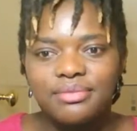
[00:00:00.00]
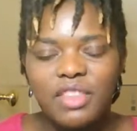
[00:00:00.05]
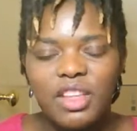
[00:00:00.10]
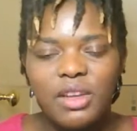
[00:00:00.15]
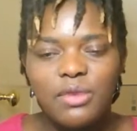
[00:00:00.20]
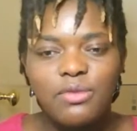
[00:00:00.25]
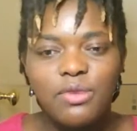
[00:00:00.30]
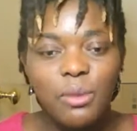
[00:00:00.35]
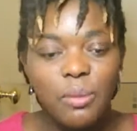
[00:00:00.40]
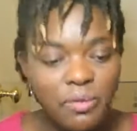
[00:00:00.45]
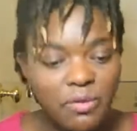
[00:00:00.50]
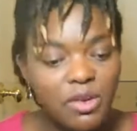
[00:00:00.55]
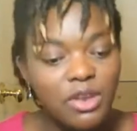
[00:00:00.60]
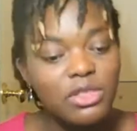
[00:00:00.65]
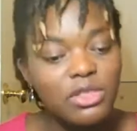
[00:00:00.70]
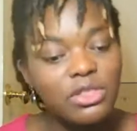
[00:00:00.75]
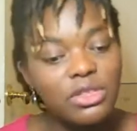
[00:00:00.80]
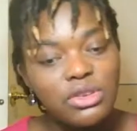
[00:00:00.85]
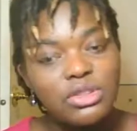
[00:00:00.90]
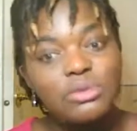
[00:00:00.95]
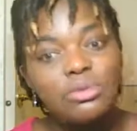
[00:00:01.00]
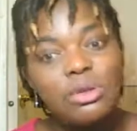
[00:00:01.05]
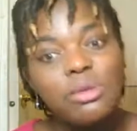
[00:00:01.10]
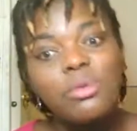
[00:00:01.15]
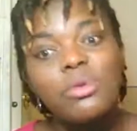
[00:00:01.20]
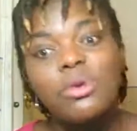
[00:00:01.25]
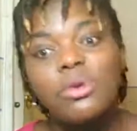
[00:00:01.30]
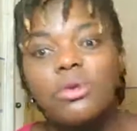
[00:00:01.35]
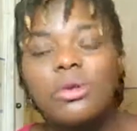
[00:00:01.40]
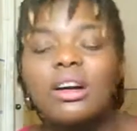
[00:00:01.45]
for those
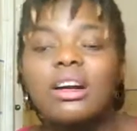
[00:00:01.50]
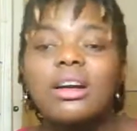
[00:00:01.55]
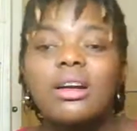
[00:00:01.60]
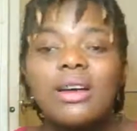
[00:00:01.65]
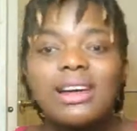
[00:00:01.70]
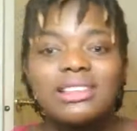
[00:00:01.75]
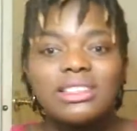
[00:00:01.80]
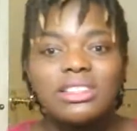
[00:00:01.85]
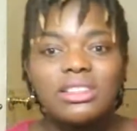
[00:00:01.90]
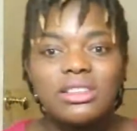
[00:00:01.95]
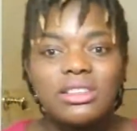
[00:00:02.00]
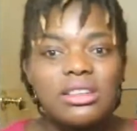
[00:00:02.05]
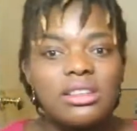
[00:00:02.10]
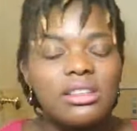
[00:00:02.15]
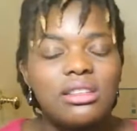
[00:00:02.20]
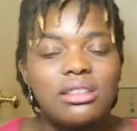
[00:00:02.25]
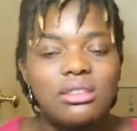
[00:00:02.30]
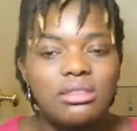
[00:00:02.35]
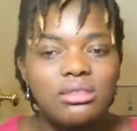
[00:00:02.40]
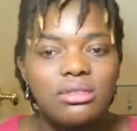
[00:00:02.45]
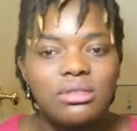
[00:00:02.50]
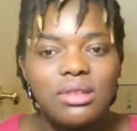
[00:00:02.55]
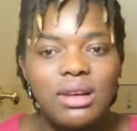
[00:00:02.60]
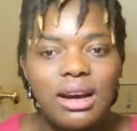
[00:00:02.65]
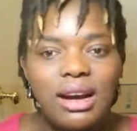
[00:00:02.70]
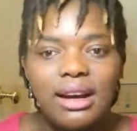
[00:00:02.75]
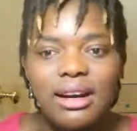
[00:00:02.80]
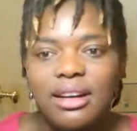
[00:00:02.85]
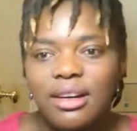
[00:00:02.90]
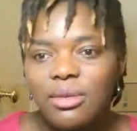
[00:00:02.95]
people who are questioning, who
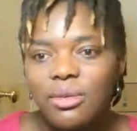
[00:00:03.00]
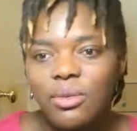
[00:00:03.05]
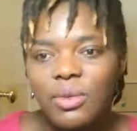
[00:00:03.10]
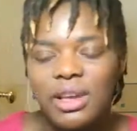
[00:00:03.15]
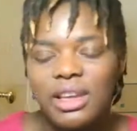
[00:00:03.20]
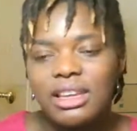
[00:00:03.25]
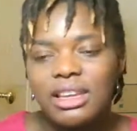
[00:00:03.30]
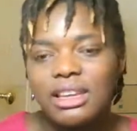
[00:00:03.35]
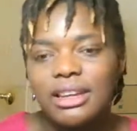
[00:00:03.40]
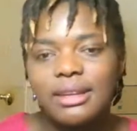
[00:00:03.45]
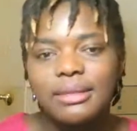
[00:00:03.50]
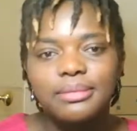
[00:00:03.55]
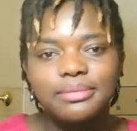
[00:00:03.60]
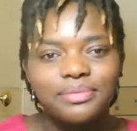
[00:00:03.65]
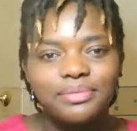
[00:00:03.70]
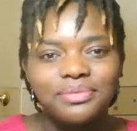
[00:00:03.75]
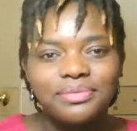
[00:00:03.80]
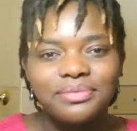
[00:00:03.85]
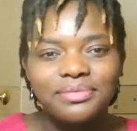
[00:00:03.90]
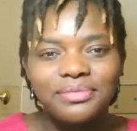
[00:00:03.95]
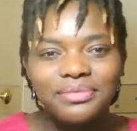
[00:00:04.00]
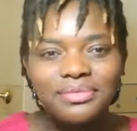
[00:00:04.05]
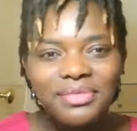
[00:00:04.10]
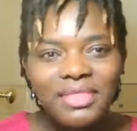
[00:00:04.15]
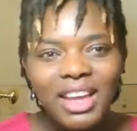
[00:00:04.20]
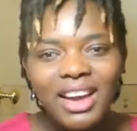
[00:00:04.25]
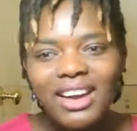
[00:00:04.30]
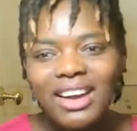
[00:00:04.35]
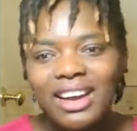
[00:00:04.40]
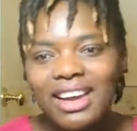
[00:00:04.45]
are waking up.
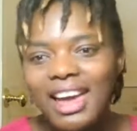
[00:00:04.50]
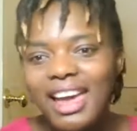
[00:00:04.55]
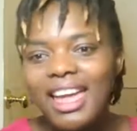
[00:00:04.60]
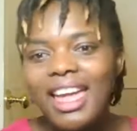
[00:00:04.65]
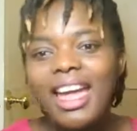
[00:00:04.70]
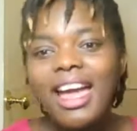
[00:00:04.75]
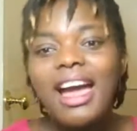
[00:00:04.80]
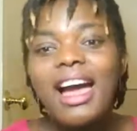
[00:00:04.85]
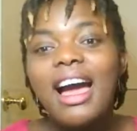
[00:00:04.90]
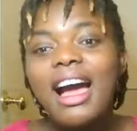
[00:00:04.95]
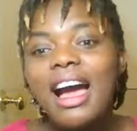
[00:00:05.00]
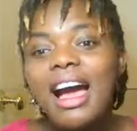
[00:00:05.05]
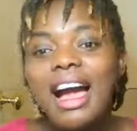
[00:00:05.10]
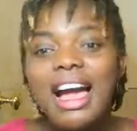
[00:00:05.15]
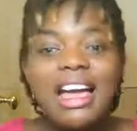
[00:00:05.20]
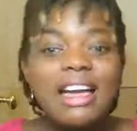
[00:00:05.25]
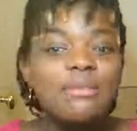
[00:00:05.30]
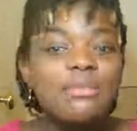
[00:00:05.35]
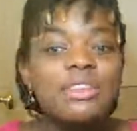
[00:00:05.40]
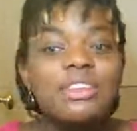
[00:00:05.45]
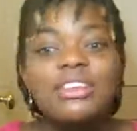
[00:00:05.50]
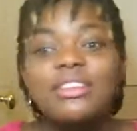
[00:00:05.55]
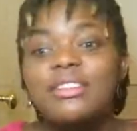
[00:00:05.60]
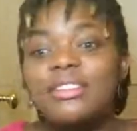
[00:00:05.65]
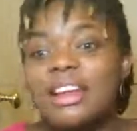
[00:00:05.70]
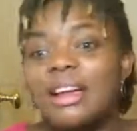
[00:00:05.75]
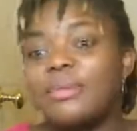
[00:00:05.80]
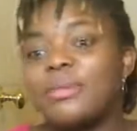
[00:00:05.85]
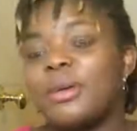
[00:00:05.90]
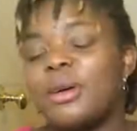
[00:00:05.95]
Okay, I am going to
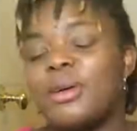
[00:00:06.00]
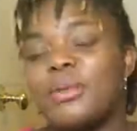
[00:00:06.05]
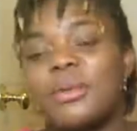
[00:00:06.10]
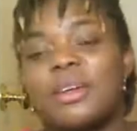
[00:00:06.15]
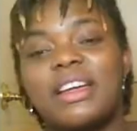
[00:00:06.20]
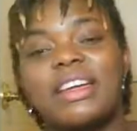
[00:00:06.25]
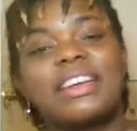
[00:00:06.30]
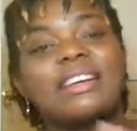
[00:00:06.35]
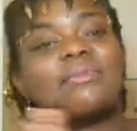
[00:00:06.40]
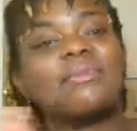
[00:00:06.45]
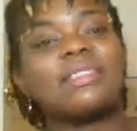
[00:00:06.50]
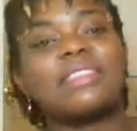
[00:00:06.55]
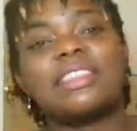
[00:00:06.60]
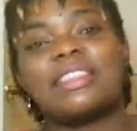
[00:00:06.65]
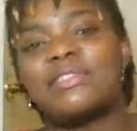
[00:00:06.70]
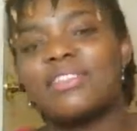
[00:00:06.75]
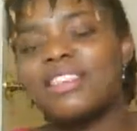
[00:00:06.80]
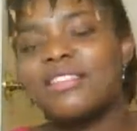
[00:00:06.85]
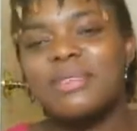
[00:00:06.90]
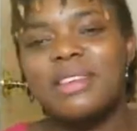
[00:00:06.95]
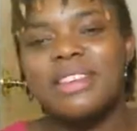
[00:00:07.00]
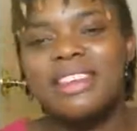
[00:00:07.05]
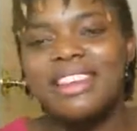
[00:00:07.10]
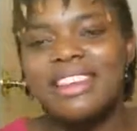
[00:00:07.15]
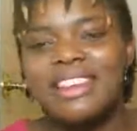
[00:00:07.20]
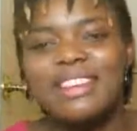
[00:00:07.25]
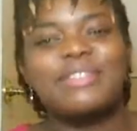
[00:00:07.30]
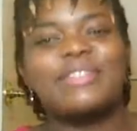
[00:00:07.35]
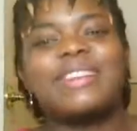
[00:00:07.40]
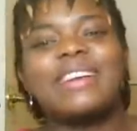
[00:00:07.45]
wrap up. I believe I've been
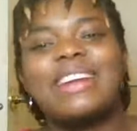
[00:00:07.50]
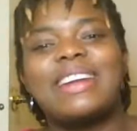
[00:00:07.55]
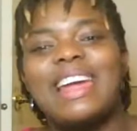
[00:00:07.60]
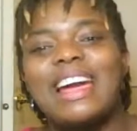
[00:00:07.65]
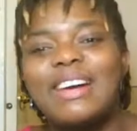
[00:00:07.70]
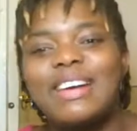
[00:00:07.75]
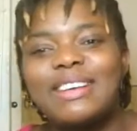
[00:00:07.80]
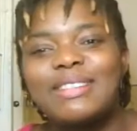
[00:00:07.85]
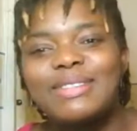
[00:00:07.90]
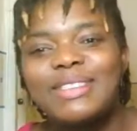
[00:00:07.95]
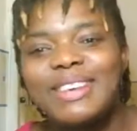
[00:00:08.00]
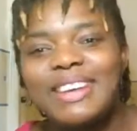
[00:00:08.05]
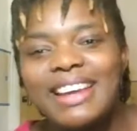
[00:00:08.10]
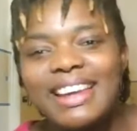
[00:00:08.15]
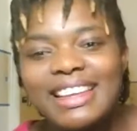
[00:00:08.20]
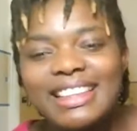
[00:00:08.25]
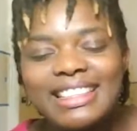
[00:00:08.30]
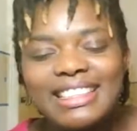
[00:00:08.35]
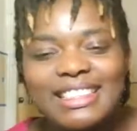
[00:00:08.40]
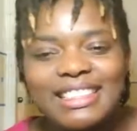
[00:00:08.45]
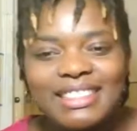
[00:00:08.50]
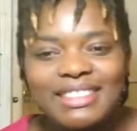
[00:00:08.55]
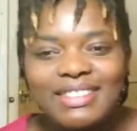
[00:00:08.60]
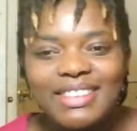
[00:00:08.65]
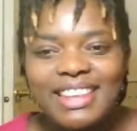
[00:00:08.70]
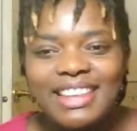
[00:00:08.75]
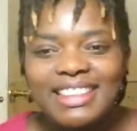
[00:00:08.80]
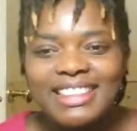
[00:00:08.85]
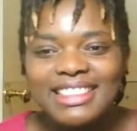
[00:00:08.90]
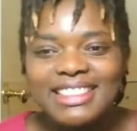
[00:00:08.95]
here for an hour, but it's
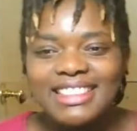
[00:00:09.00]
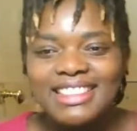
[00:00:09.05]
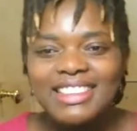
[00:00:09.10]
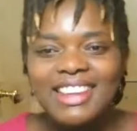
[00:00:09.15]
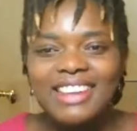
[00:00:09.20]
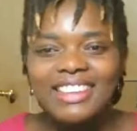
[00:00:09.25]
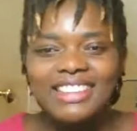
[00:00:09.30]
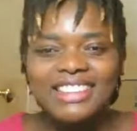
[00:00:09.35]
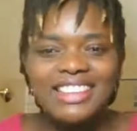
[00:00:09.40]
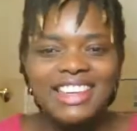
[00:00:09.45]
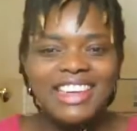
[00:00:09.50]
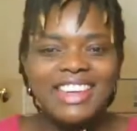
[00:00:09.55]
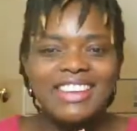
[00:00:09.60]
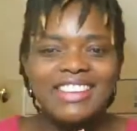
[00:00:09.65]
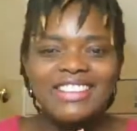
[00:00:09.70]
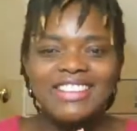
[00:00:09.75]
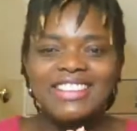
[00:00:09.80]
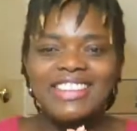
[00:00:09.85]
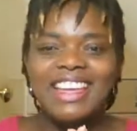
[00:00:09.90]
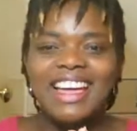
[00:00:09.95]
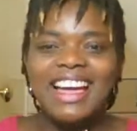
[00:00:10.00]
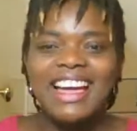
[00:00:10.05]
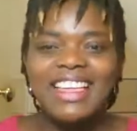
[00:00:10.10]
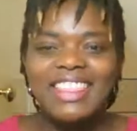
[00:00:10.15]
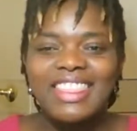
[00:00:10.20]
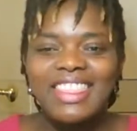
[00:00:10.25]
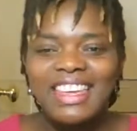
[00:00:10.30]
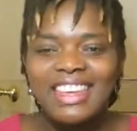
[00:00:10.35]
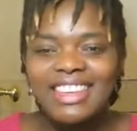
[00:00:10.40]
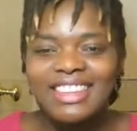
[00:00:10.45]
been such a good
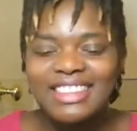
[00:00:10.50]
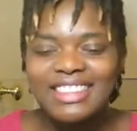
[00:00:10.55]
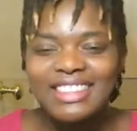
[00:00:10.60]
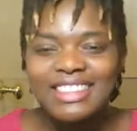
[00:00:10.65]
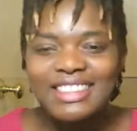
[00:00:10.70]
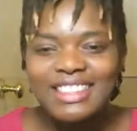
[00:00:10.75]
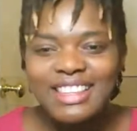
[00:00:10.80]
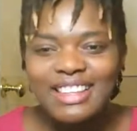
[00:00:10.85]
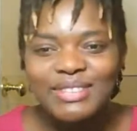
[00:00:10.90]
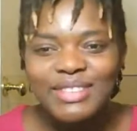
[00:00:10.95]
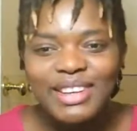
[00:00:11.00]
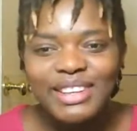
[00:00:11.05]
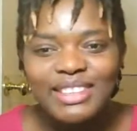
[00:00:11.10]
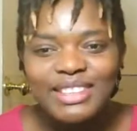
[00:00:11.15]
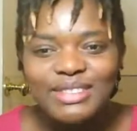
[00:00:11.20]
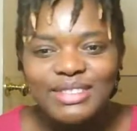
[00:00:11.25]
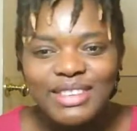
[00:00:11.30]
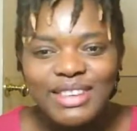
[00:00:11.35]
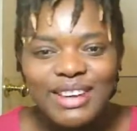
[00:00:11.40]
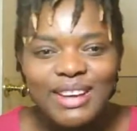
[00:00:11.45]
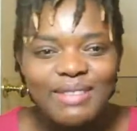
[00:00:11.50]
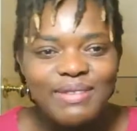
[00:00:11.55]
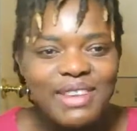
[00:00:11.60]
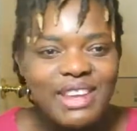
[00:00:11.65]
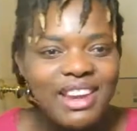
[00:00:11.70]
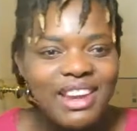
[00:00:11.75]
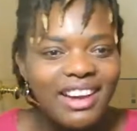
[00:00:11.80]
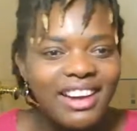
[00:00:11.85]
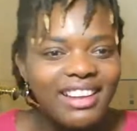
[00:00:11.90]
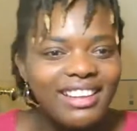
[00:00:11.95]
chat. Thank you so much for
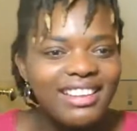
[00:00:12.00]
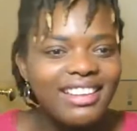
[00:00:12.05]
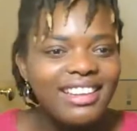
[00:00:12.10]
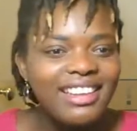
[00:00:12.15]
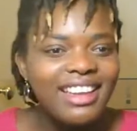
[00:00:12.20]
coming on.